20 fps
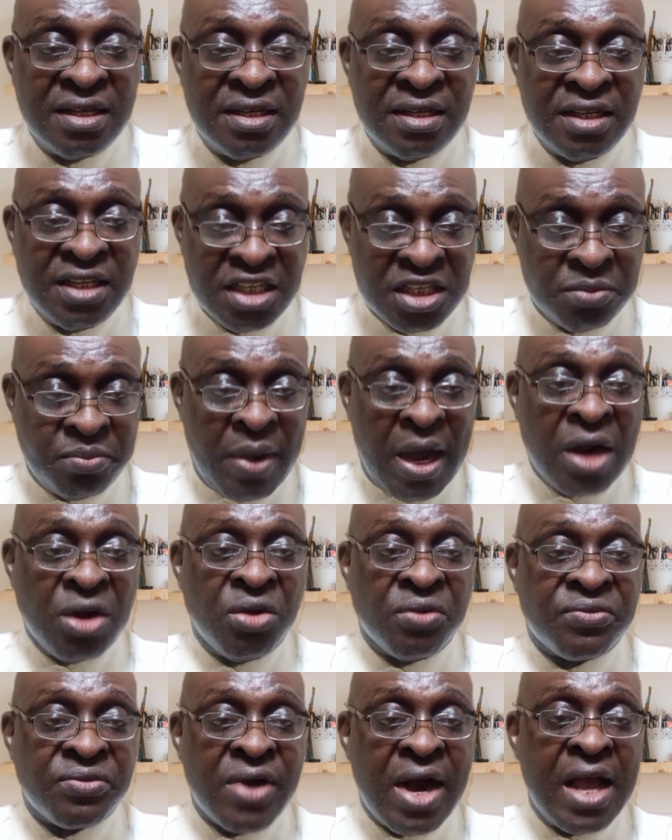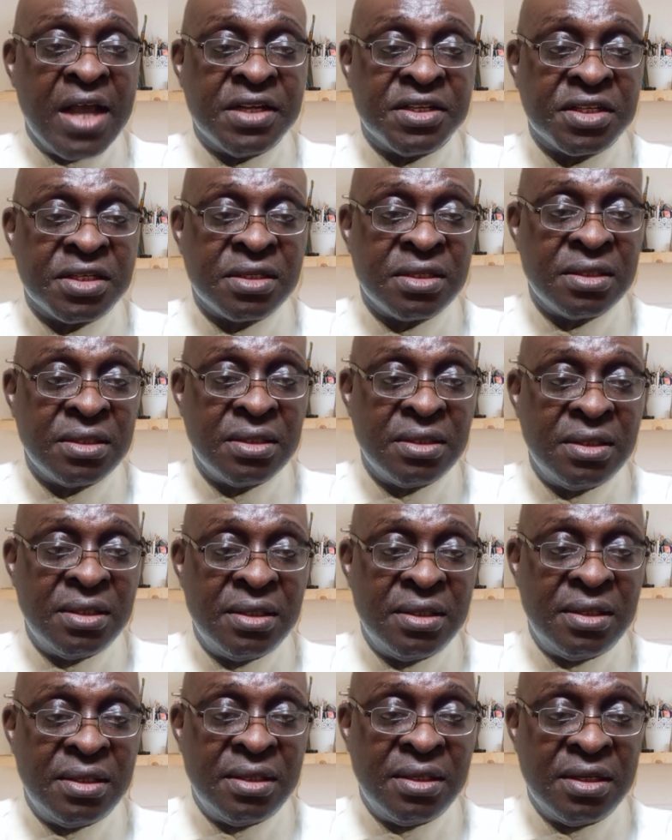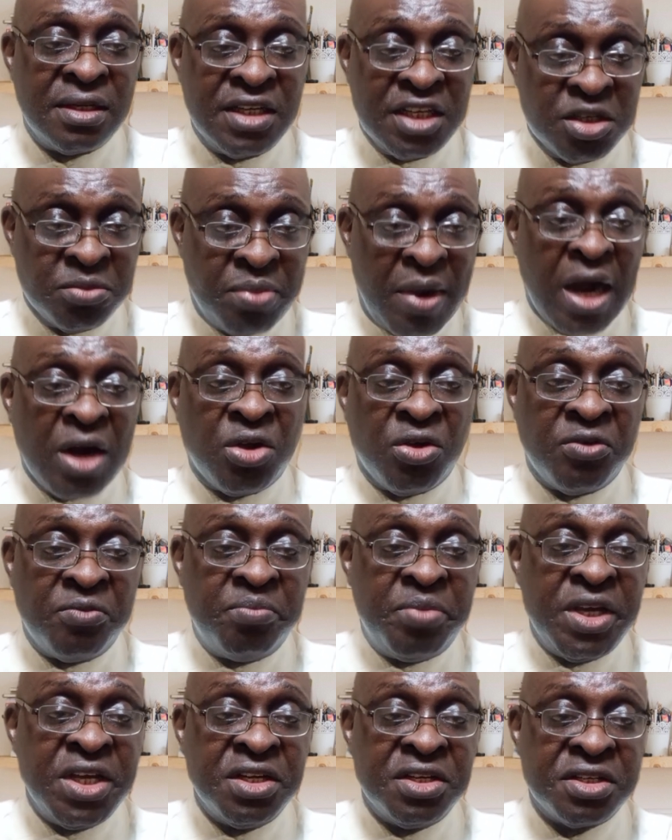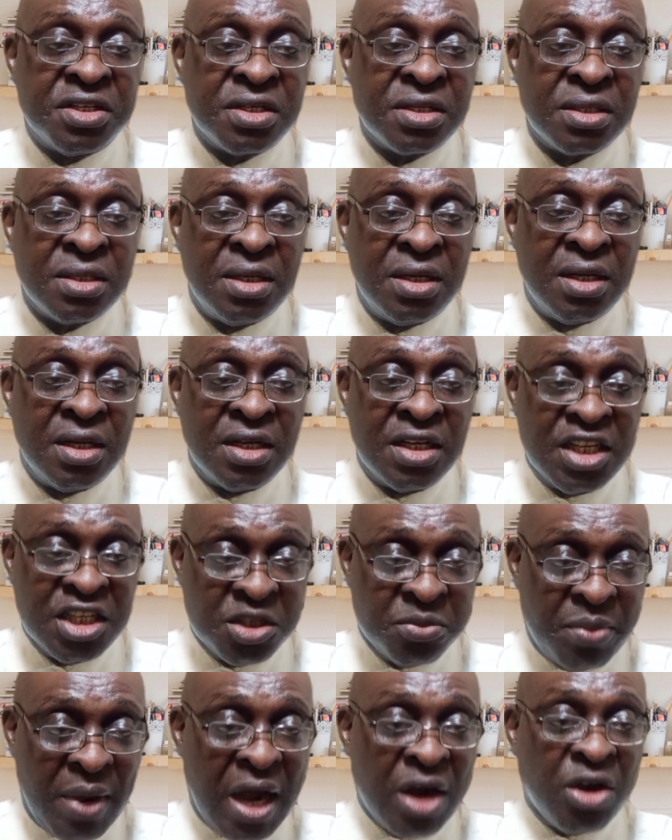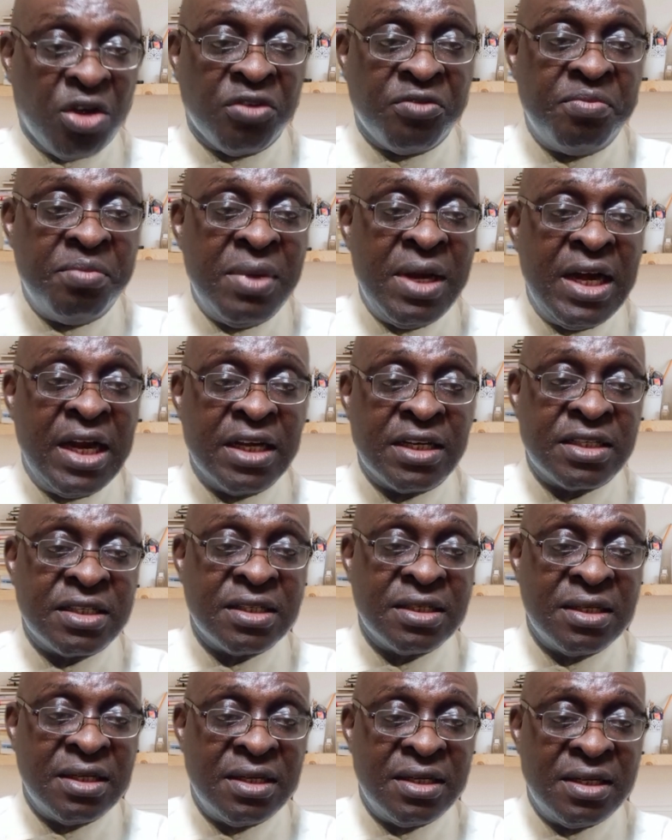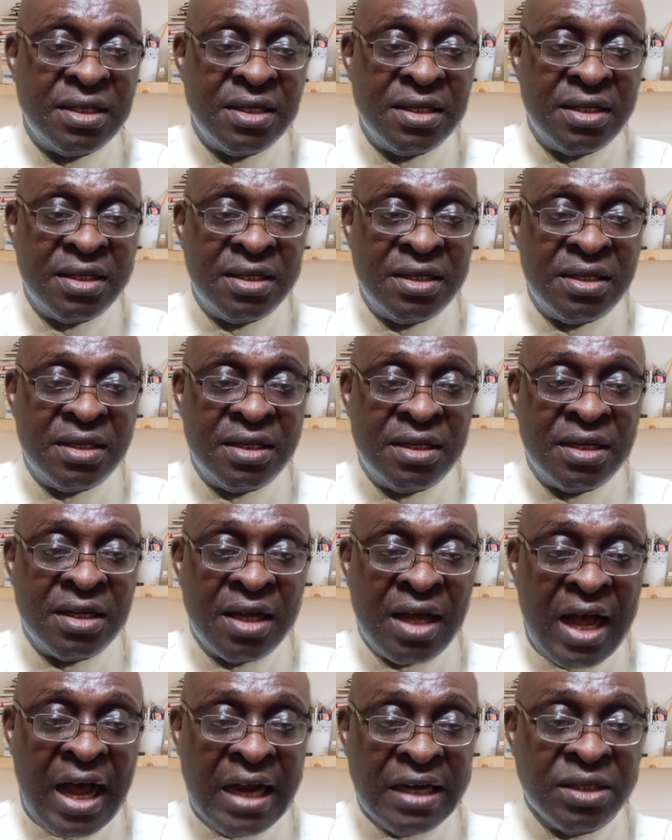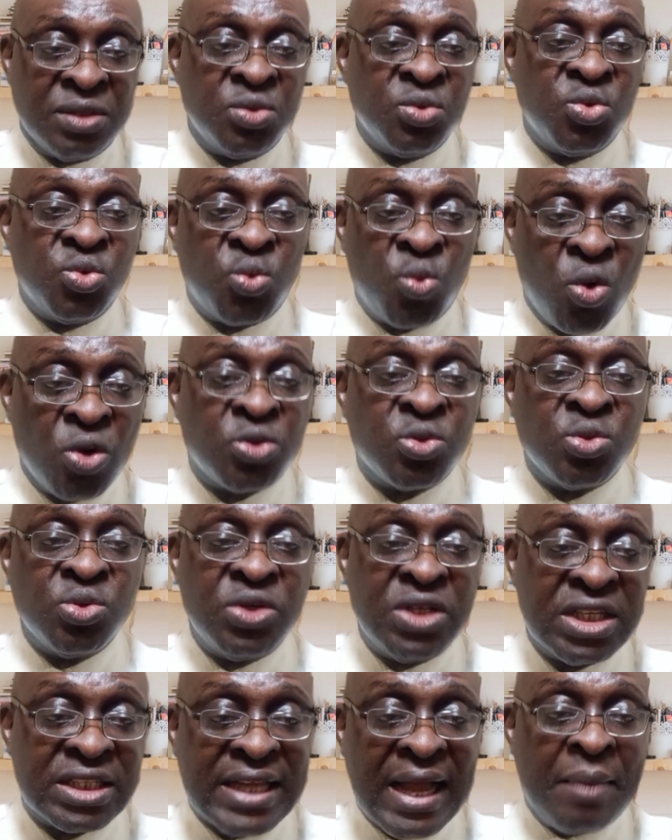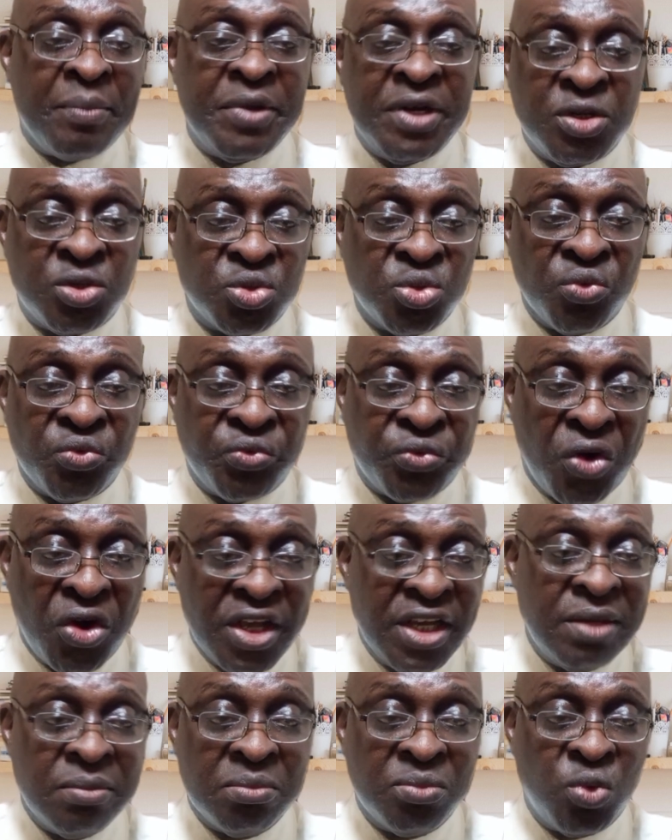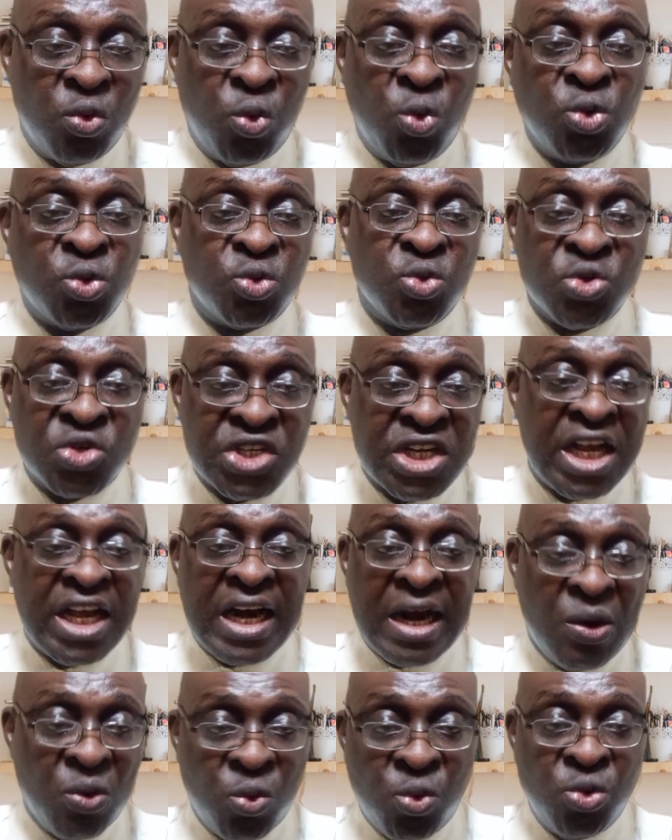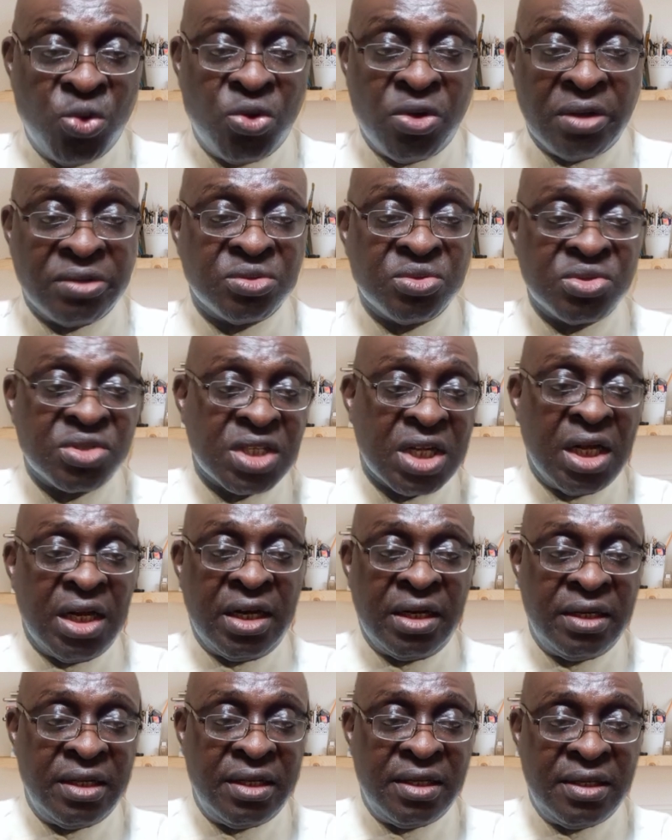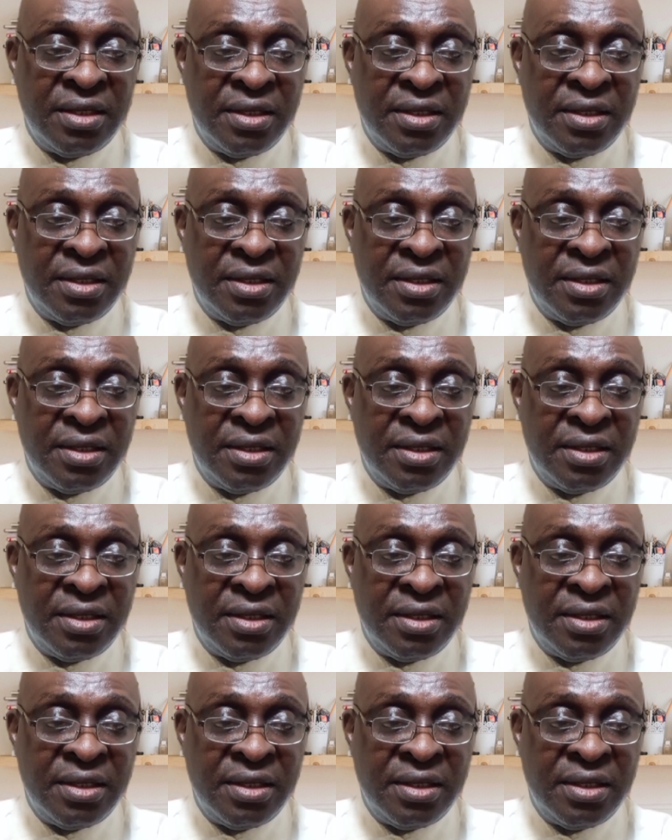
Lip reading: his bag of rice, his bag of beans, his bag of millet. And you want to determine for him who to sell and who not to sell.